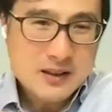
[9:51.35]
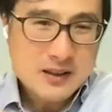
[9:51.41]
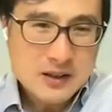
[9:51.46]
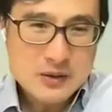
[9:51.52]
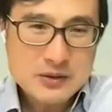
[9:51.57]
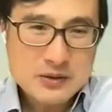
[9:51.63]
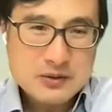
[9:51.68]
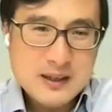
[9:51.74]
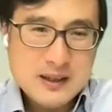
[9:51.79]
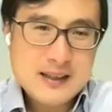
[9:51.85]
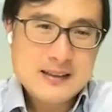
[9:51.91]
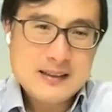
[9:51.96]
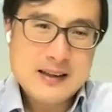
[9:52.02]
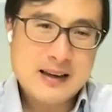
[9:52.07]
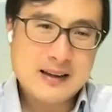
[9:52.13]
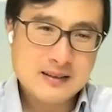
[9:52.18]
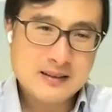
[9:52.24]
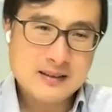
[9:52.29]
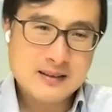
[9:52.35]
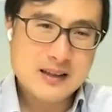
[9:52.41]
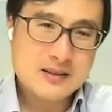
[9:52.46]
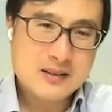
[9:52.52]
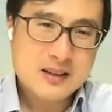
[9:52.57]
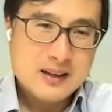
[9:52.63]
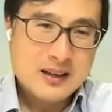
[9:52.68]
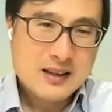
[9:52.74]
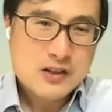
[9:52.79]
"Hey, Will, go
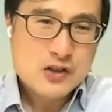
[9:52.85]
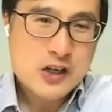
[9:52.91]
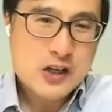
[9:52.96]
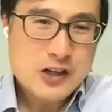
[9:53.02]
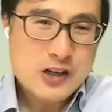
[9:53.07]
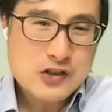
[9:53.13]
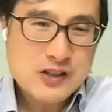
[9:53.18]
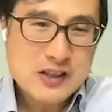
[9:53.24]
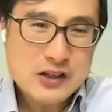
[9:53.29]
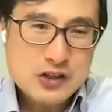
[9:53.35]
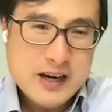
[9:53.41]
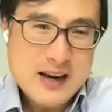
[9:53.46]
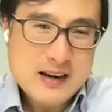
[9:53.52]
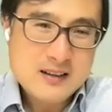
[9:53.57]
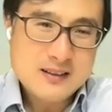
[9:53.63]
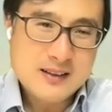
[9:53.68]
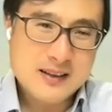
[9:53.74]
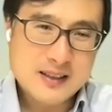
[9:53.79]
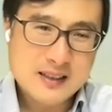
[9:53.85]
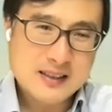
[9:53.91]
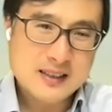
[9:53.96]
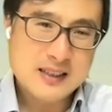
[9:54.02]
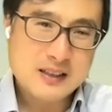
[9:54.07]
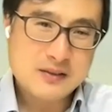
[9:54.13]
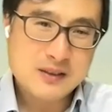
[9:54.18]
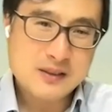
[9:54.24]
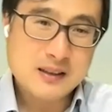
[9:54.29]
and change the
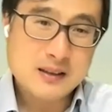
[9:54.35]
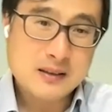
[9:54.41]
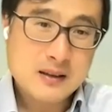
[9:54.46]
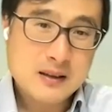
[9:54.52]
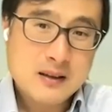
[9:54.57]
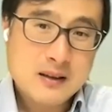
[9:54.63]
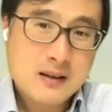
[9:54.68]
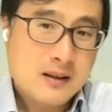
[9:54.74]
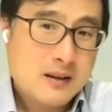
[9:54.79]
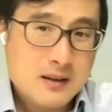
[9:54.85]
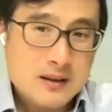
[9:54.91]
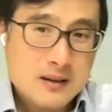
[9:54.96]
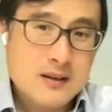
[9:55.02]
channel on the TV,"